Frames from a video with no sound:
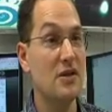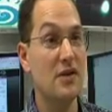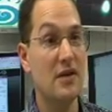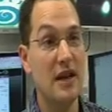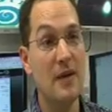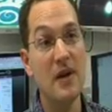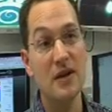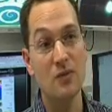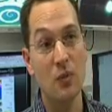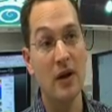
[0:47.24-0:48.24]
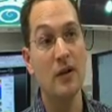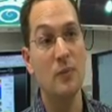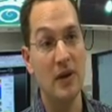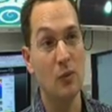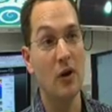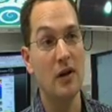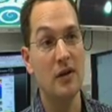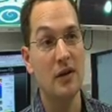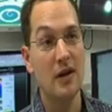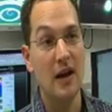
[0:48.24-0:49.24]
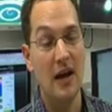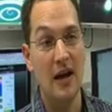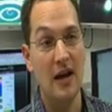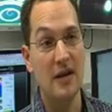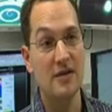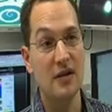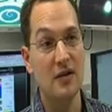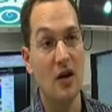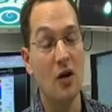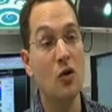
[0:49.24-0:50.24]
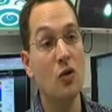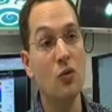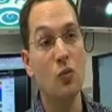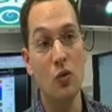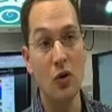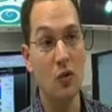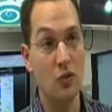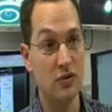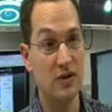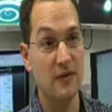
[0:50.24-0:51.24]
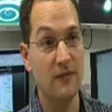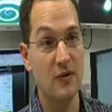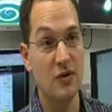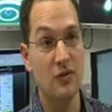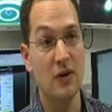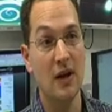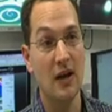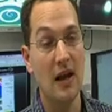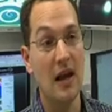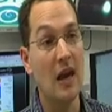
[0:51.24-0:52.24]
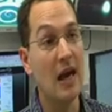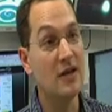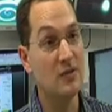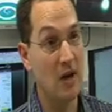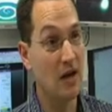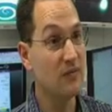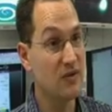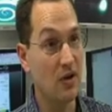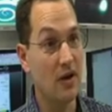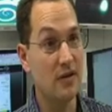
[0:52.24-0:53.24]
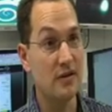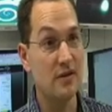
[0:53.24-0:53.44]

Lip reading: So the MX1 beamline is a good workhorse for doing a large amount of science.